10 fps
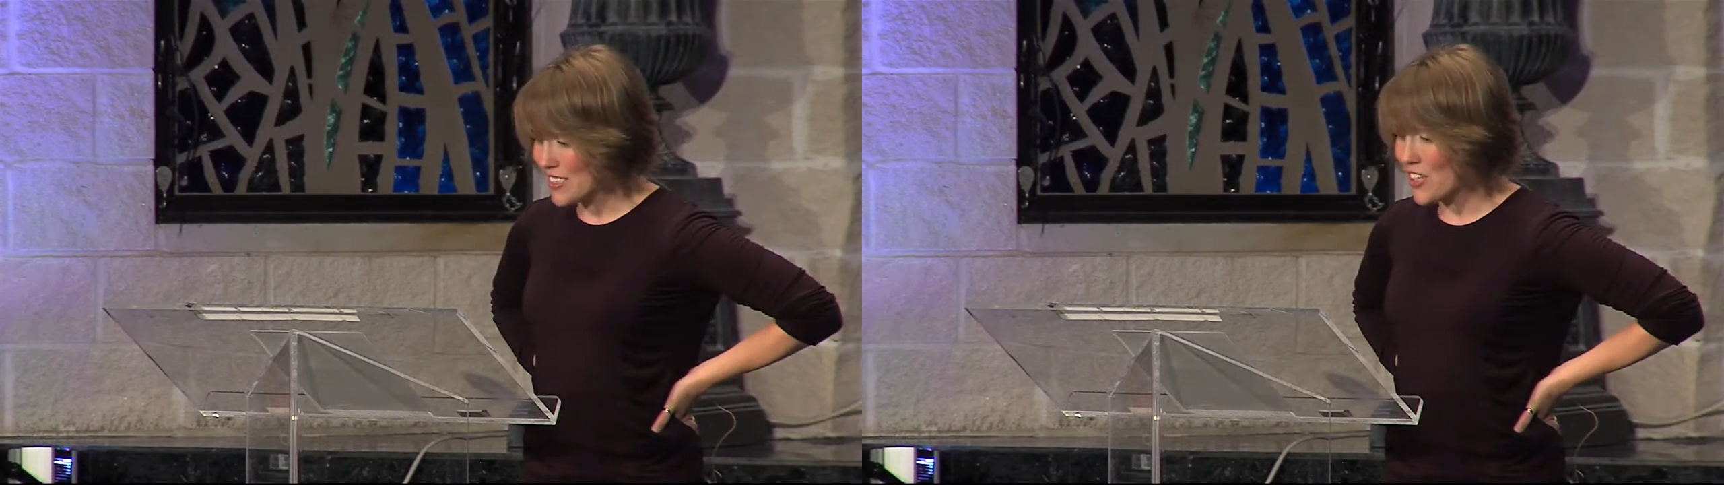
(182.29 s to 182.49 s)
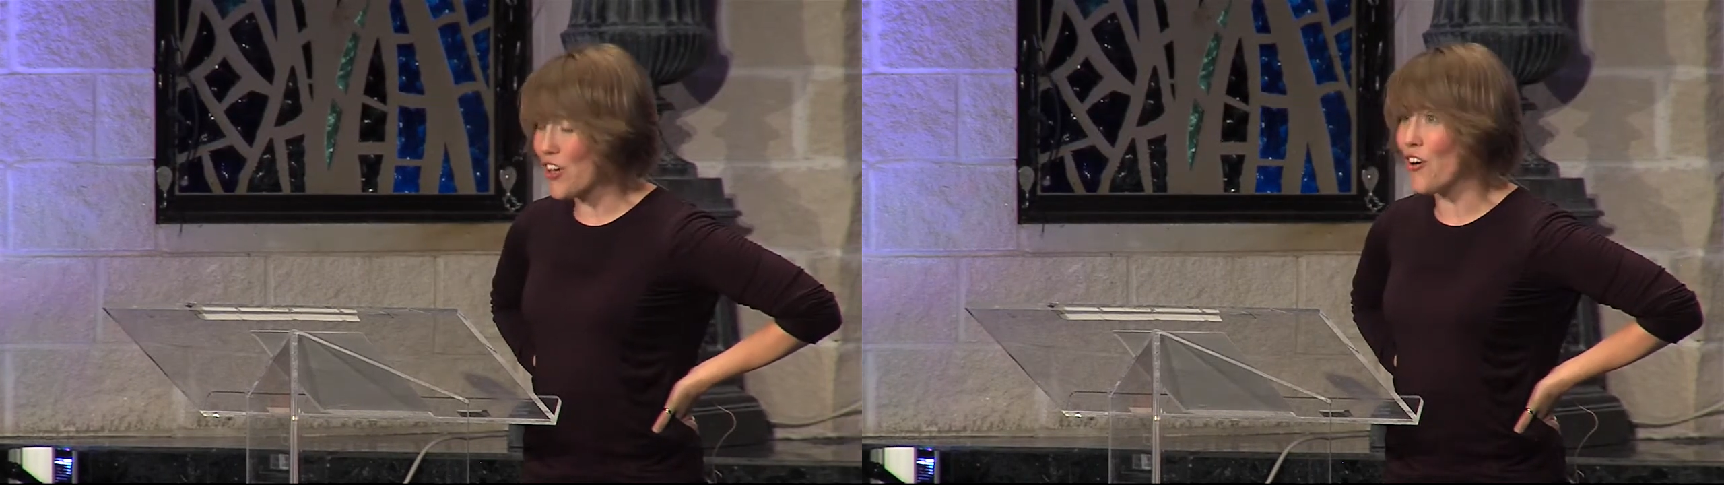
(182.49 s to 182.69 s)

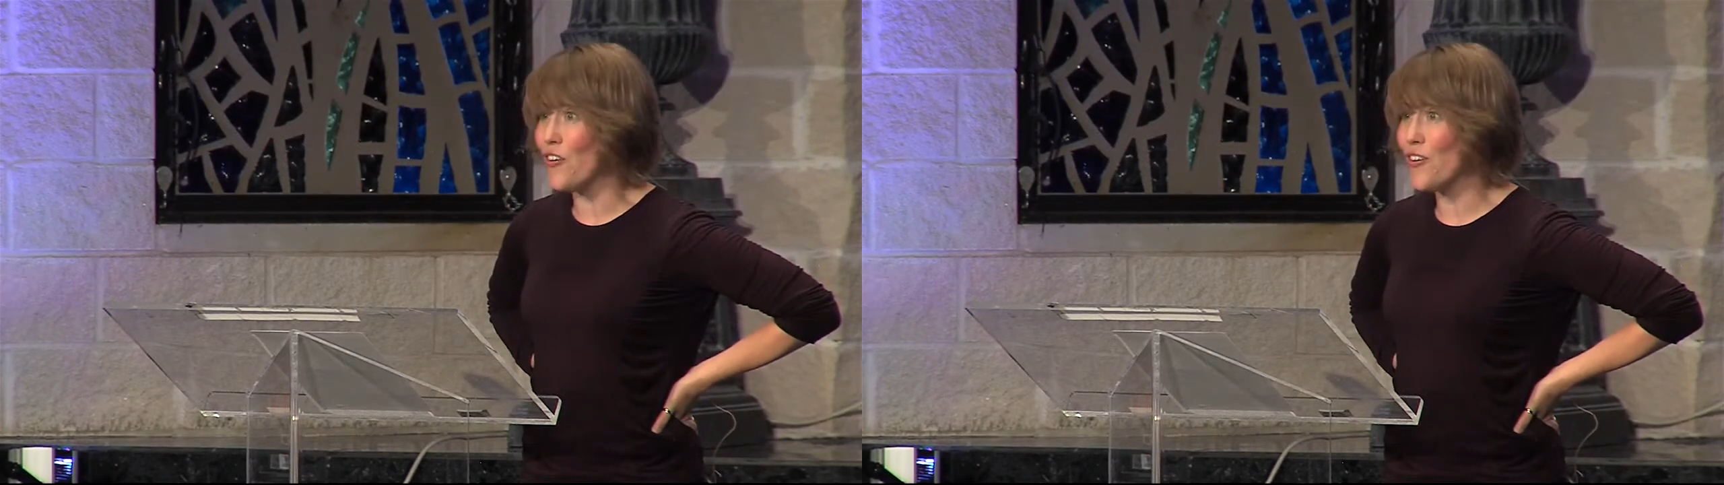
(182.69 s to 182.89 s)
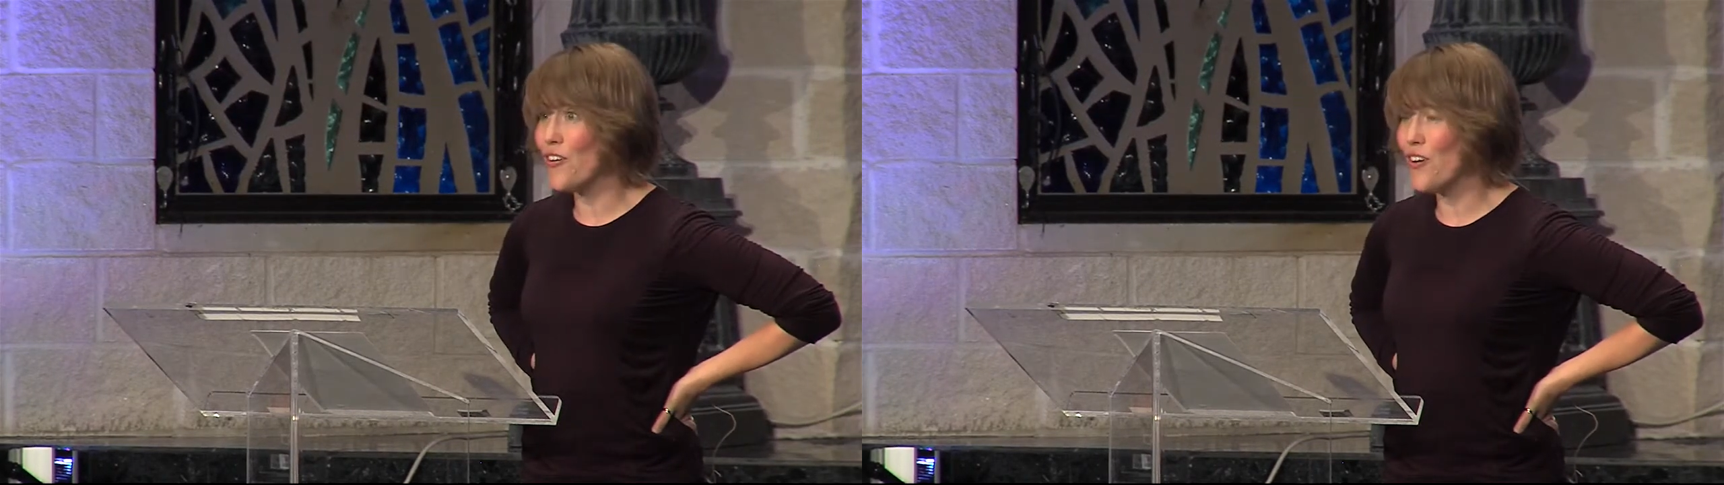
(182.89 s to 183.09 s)
do.
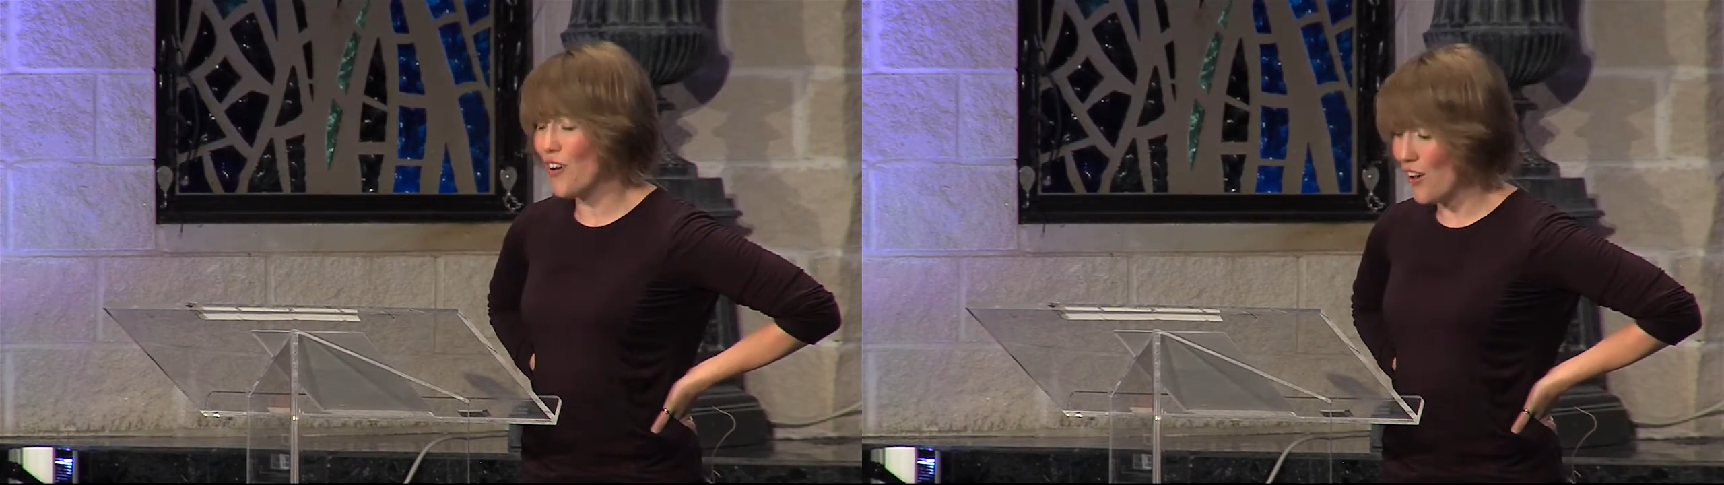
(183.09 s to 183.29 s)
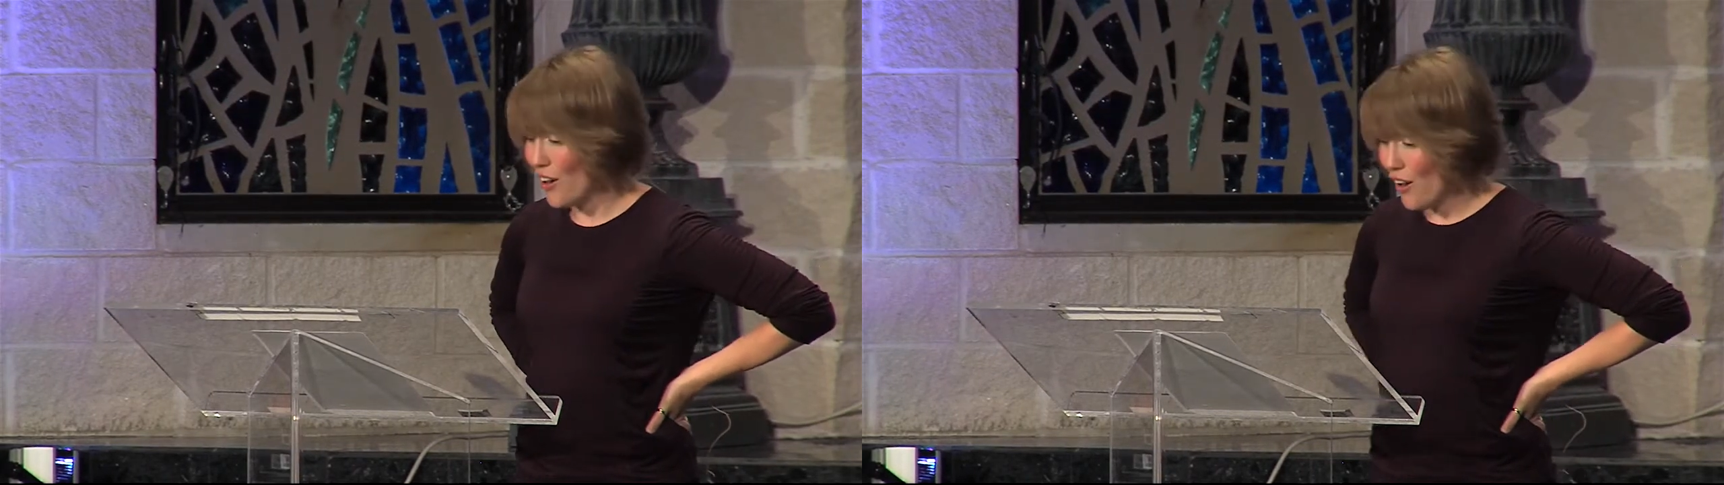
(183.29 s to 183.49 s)

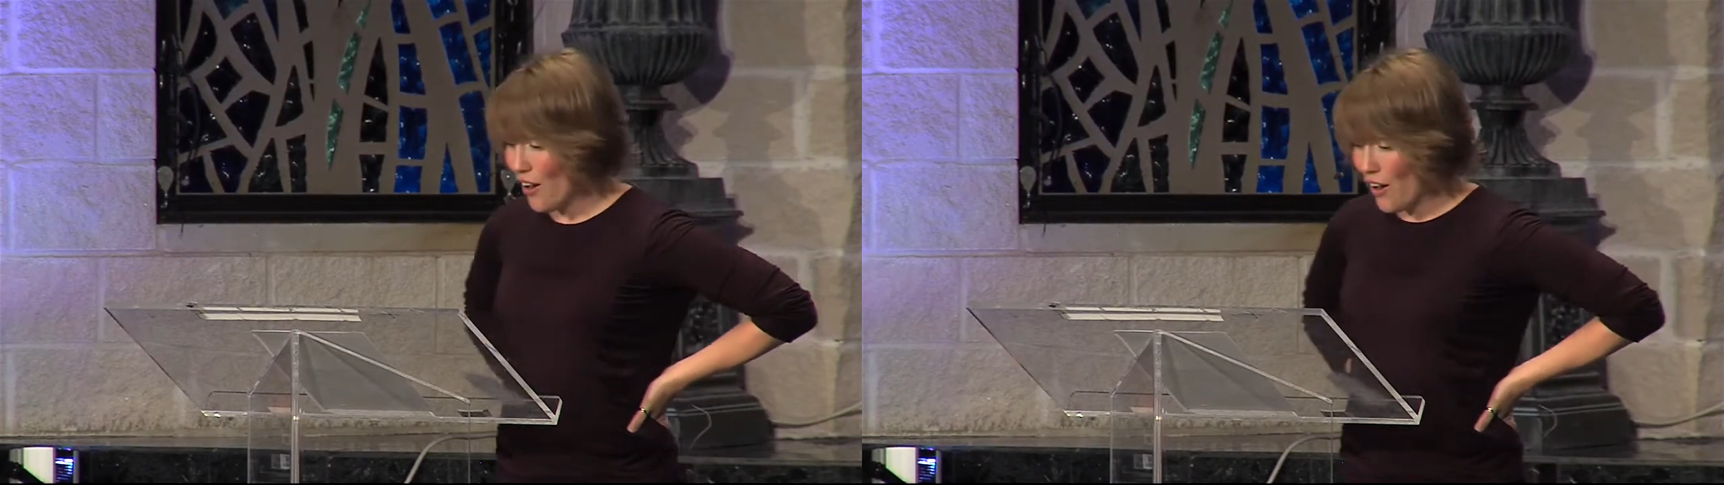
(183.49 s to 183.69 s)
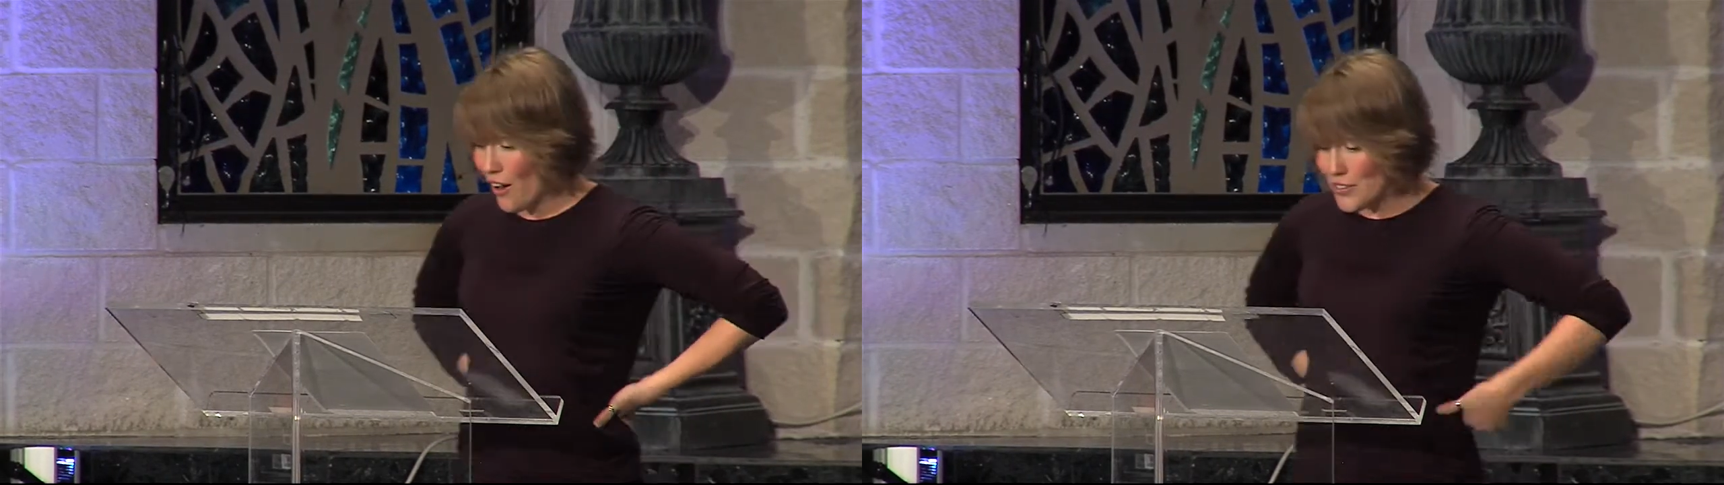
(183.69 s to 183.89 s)

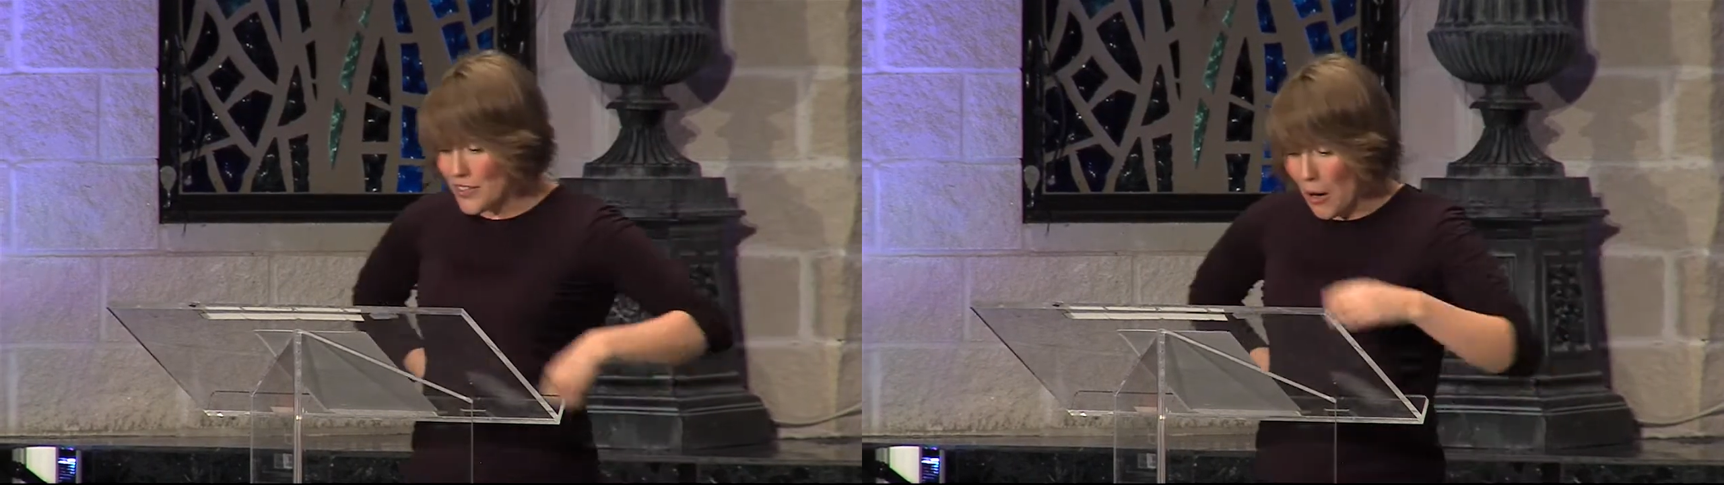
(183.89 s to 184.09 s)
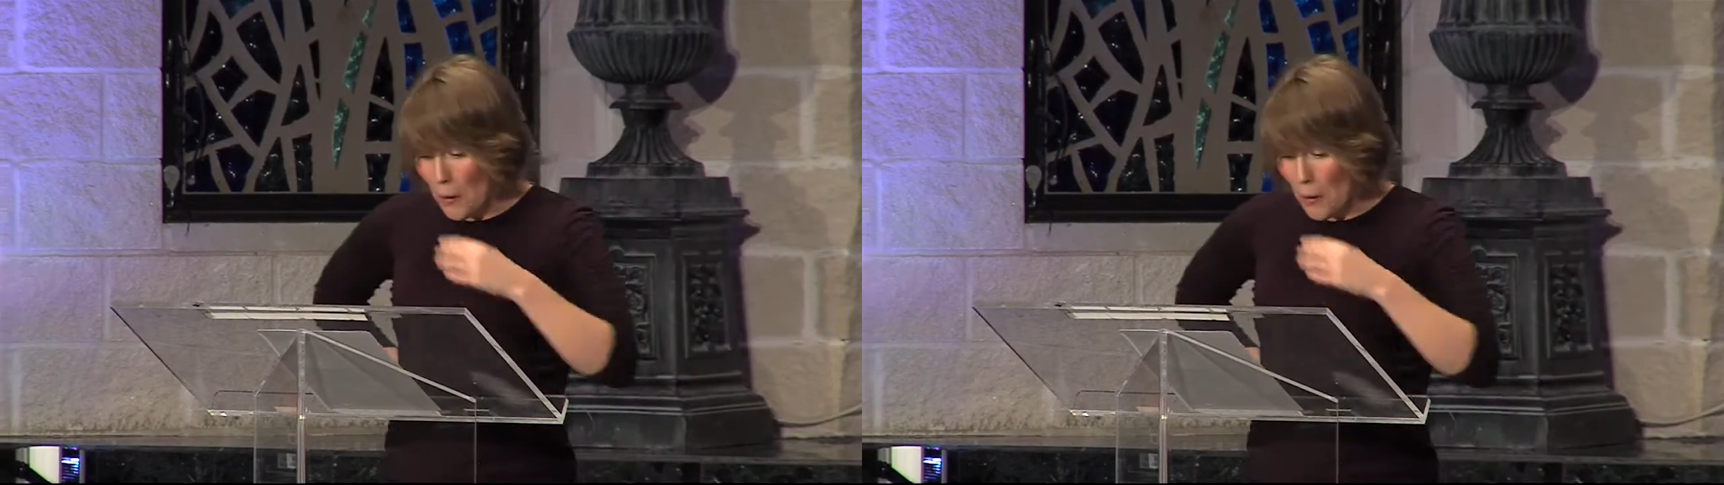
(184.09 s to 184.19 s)
So